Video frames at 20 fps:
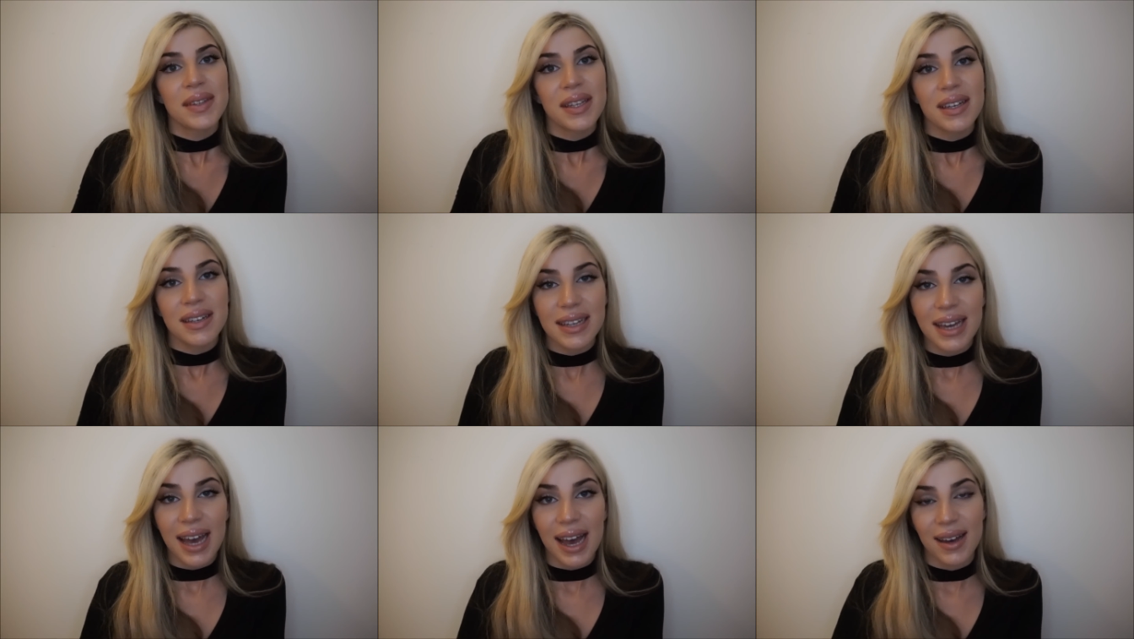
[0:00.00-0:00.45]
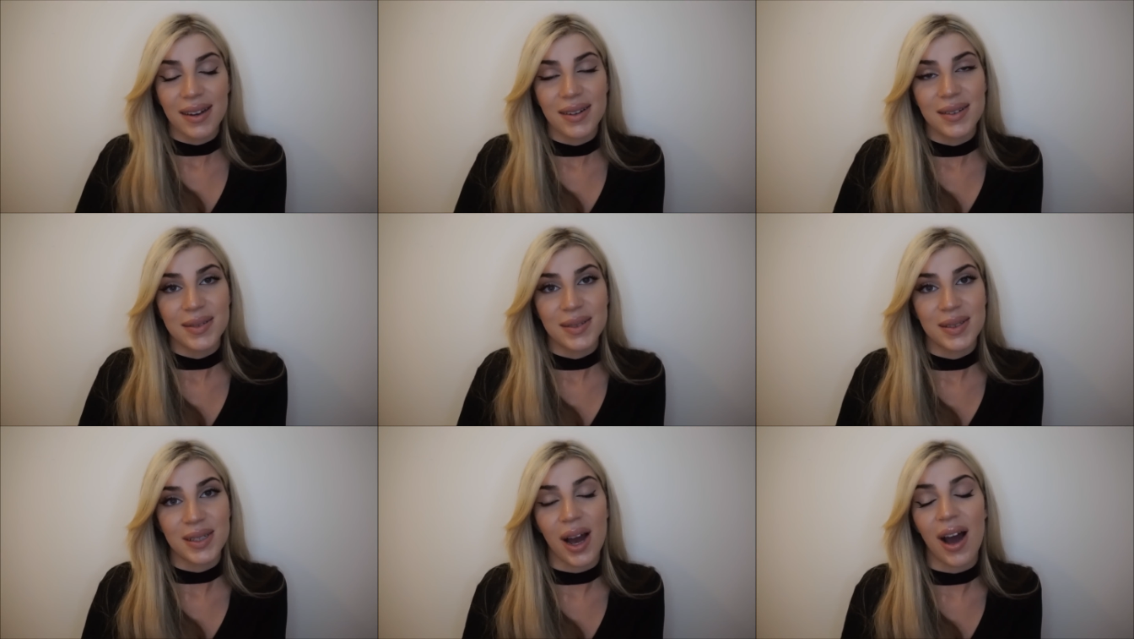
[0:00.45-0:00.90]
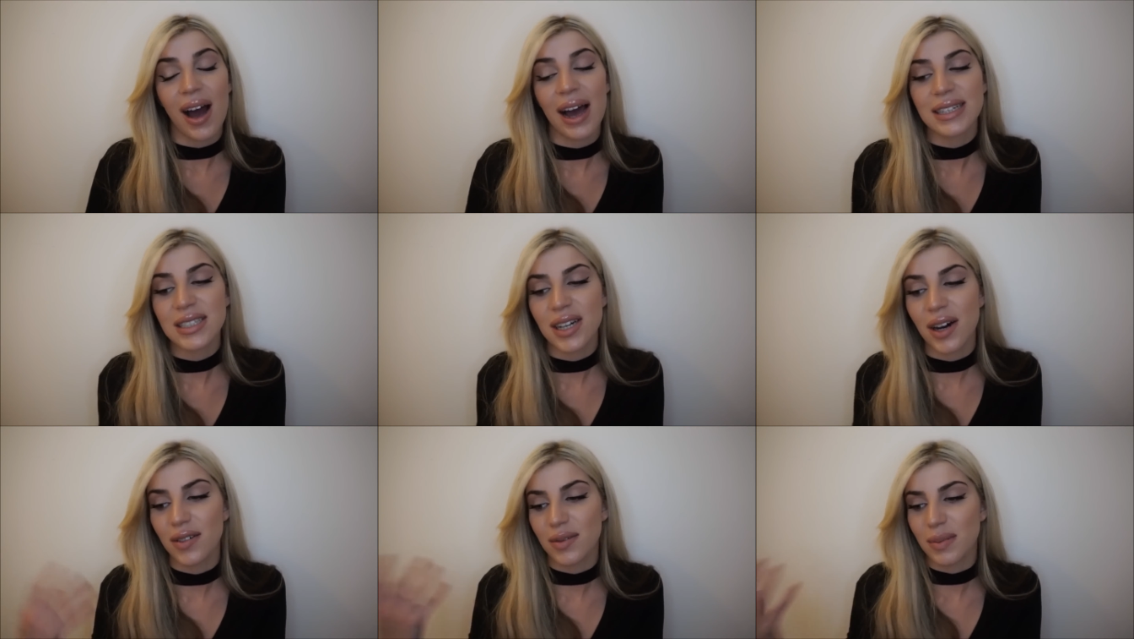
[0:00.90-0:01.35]
yeah, I
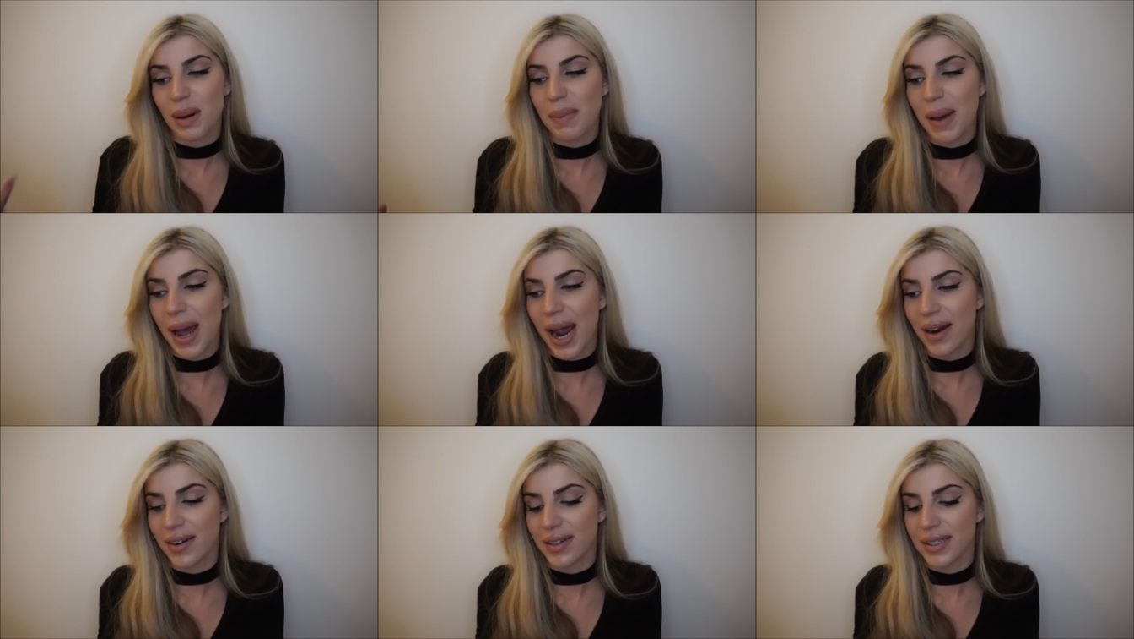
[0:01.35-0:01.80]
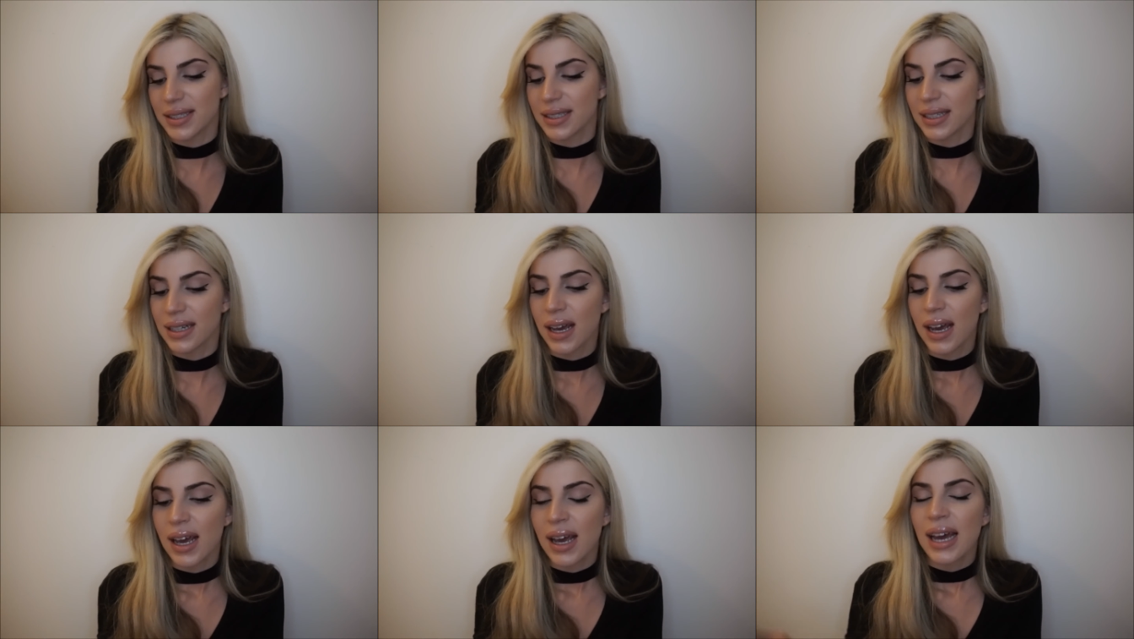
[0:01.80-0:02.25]
told my parents.